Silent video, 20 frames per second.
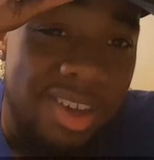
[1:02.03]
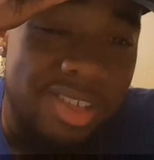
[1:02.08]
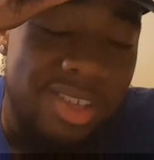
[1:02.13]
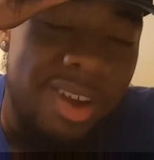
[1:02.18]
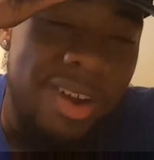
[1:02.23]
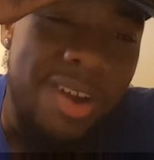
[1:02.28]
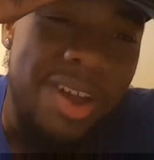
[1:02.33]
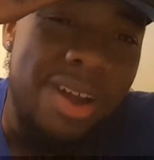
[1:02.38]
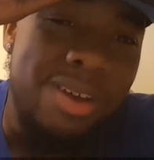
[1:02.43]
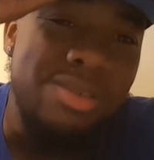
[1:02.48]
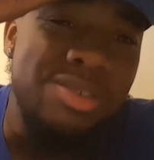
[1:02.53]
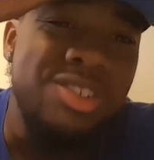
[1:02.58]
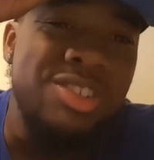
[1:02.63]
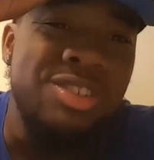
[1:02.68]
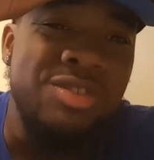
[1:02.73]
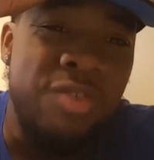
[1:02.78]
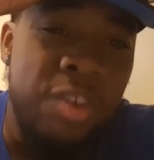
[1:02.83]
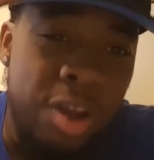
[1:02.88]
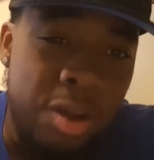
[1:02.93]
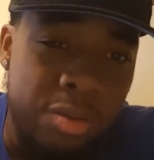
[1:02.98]
Sorry, I was
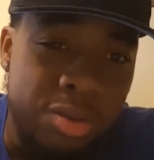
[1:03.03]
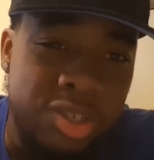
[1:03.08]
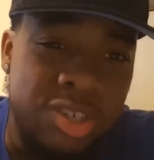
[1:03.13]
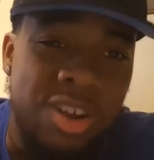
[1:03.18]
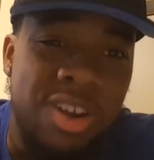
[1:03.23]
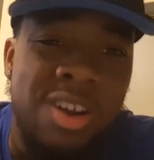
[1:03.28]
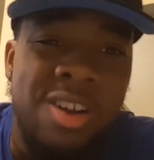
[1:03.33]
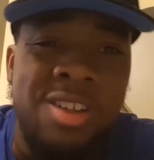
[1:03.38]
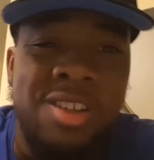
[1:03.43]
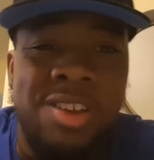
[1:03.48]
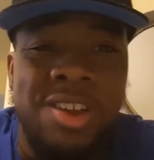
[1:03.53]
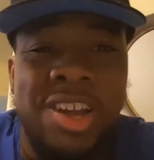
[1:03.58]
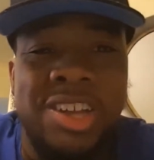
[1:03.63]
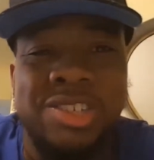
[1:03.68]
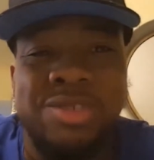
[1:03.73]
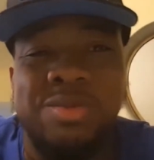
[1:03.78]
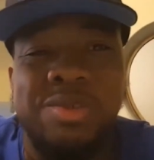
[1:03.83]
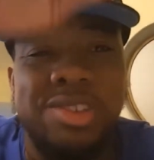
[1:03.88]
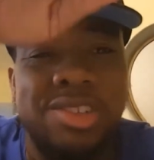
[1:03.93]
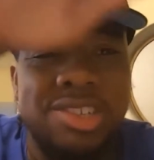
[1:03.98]
just fucking with y'all earlier.
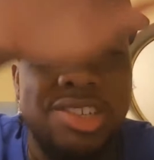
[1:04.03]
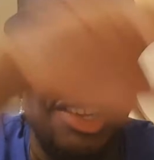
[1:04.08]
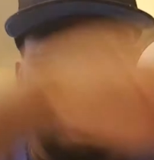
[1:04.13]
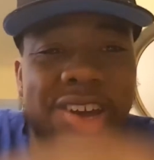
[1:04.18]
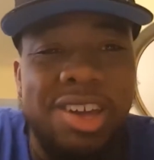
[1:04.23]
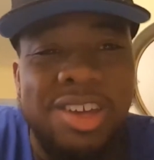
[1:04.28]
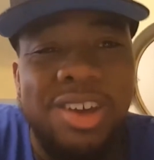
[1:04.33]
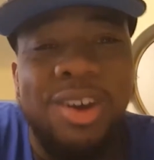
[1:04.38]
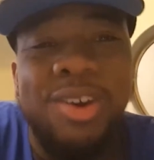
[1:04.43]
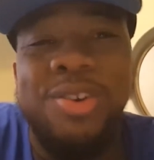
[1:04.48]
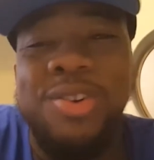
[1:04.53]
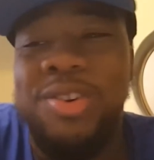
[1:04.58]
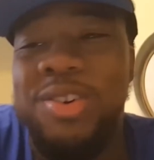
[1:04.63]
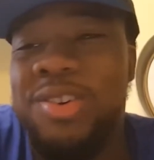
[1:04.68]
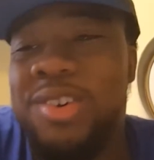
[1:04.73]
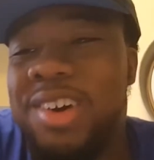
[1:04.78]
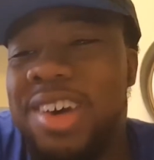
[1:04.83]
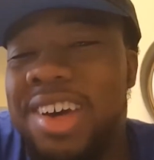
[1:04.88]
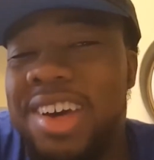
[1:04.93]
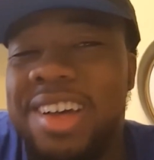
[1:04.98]
I just want to see how
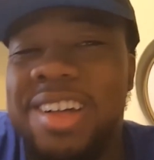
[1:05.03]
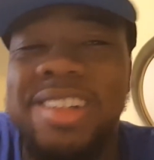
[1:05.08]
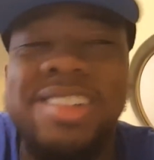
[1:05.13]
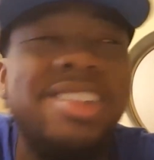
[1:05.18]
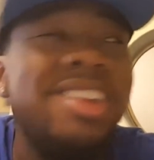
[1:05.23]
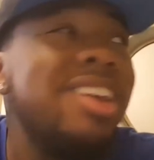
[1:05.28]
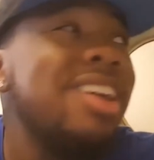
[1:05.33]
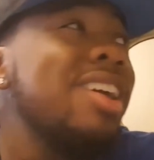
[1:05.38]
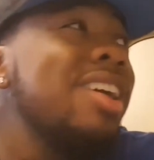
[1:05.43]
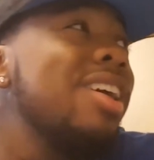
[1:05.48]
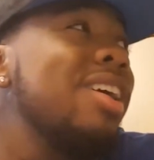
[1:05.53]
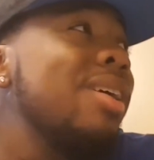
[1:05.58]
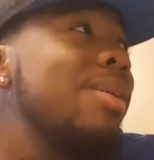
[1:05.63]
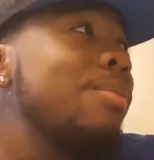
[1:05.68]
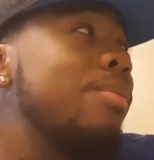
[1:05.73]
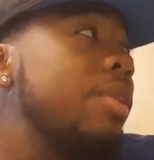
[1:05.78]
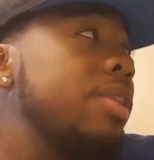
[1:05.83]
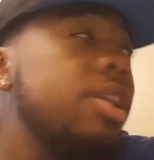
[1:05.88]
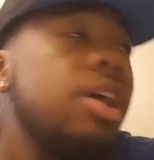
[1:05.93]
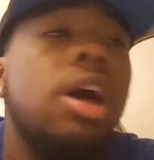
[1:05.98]
y'all. Oh.
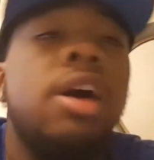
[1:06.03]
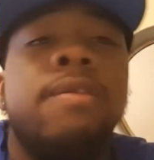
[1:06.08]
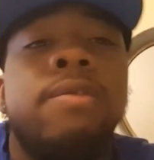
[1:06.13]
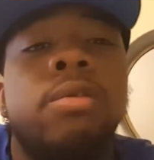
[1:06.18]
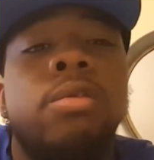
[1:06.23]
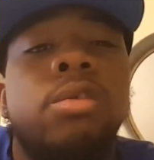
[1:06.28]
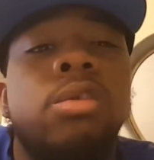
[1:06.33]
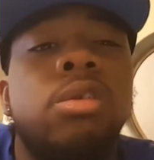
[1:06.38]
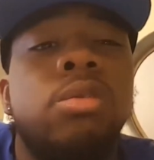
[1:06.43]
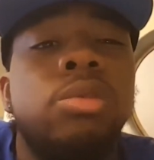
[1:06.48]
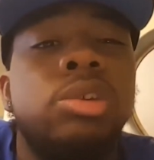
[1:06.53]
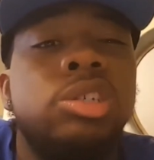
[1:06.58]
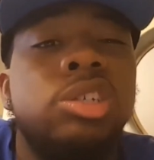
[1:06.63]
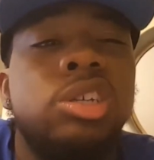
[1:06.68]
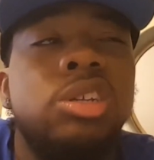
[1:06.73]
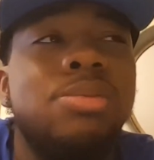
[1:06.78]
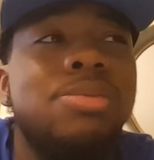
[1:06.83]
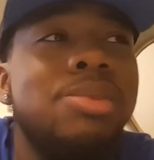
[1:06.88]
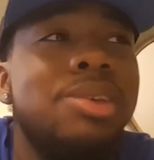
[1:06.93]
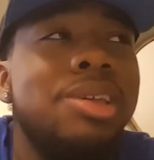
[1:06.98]
But nah, for real, we
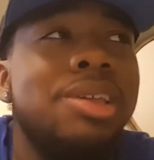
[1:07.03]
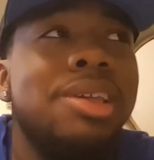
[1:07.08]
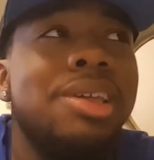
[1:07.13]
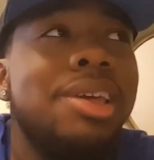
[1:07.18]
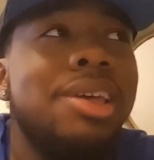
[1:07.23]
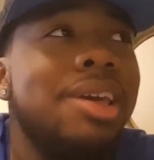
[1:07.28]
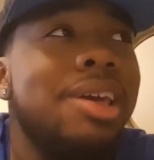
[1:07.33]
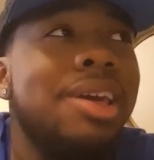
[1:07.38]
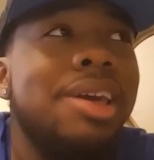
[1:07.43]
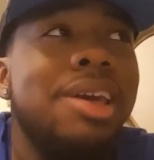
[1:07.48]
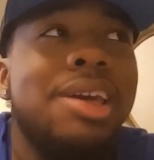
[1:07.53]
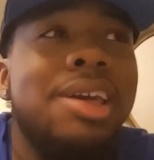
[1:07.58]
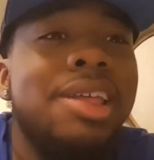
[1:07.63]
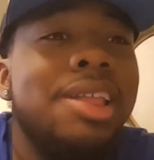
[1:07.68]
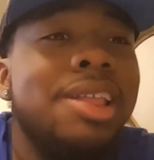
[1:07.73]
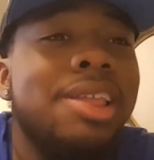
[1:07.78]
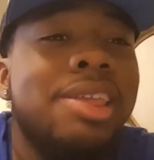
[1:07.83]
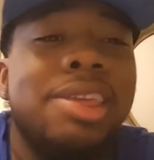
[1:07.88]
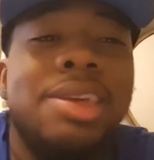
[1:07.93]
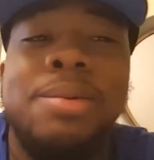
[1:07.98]
shouldn't be.
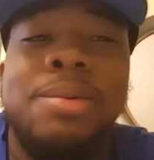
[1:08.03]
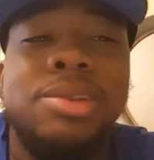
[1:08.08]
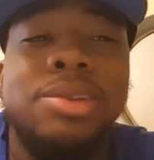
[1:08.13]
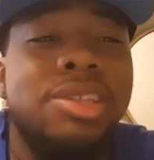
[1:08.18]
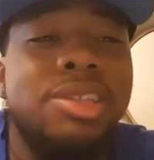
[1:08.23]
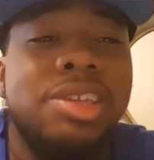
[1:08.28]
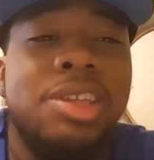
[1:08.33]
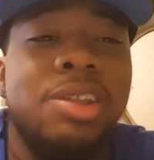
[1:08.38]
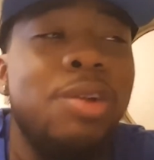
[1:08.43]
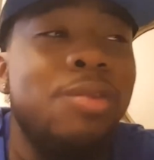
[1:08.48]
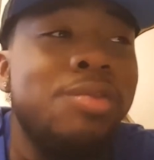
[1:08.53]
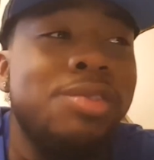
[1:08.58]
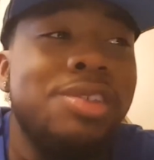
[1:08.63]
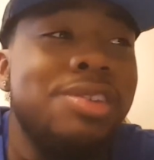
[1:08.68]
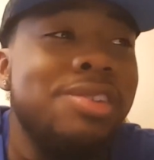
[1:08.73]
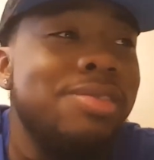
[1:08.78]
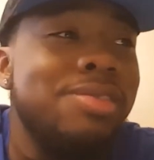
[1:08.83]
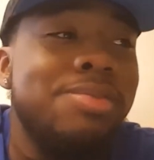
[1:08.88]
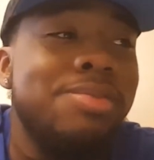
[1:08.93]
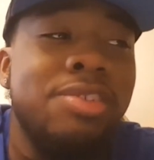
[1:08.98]
Can we just get over
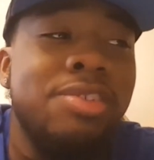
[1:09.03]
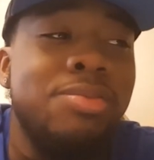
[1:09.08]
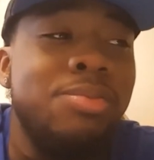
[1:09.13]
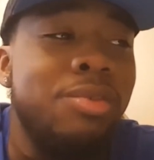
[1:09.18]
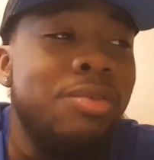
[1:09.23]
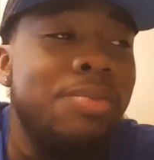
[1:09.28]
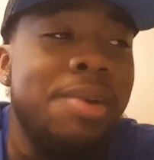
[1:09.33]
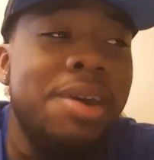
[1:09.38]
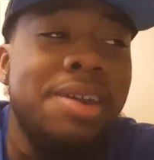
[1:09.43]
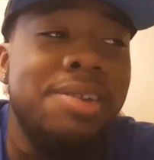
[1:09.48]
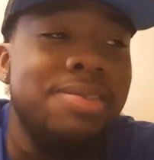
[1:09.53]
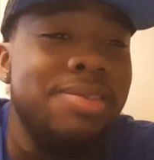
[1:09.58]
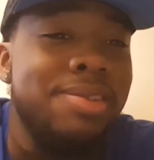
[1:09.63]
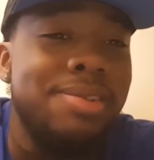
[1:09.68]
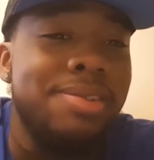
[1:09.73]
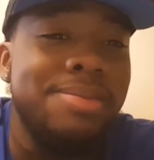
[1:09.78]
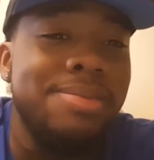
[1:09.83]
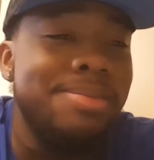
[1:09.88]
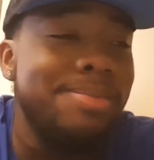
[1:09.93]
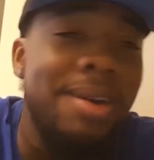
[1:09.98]
this? Just move past
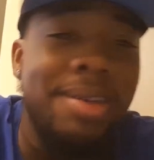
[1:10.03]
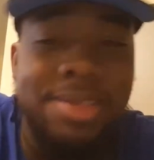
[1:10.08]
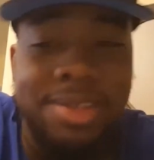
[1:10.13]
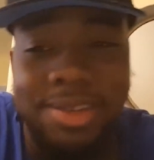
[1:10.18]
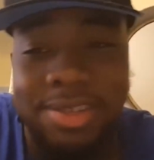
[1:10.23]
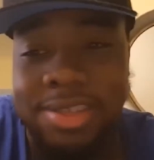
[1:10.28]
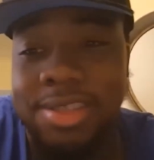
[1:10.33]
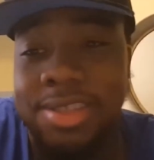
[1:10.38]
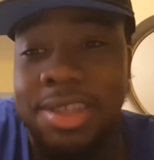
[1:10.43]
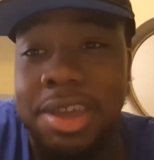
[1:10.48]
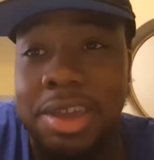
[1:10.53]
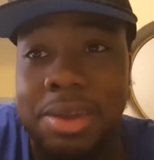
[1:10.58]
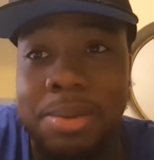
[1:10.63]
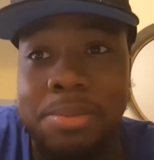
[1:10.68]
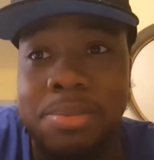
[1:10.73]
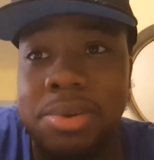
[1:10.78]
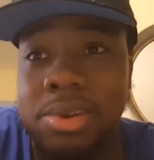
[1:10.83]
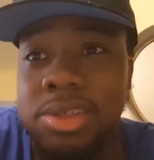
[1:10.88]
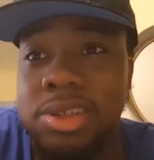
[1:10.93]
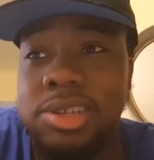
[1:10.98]
this. All this dick
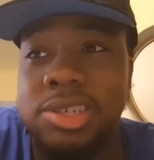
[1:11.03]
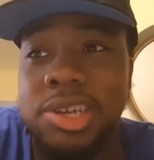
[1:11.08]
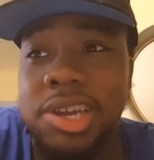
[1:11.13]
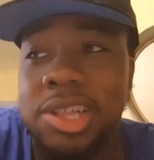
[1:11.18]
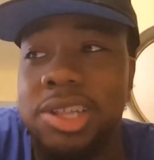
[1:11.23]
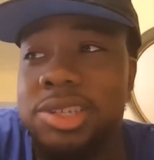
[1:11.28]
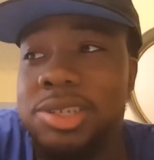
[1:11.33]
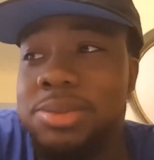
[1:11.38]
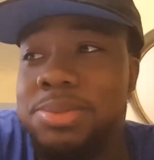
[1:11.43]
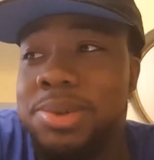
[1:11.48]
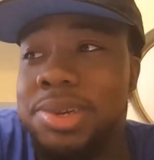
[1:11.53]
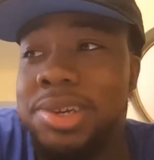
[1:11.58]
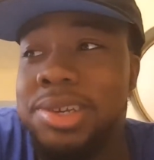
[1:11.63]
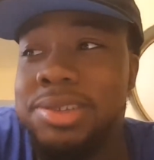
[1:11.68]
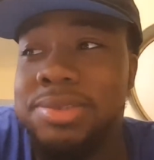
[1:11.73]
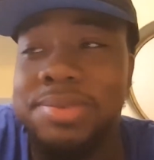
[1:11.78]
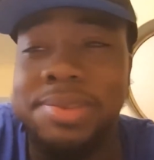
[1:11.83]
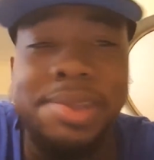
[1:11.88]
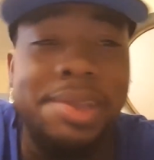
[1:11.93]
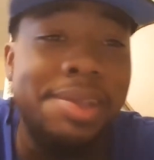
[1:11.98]
and pussy challenge, man,
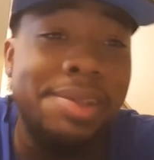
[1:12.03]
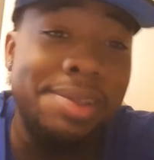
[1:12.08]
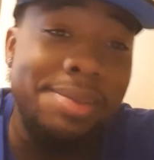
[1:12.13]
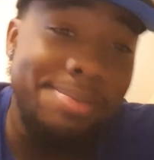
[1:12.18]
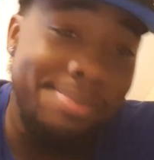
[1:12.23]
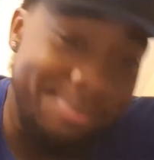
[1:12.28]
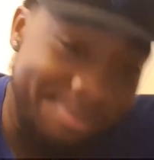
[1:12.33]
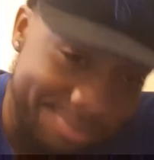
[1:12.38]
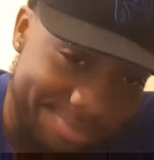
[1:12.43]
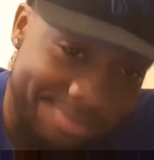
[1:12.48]
it's redundant.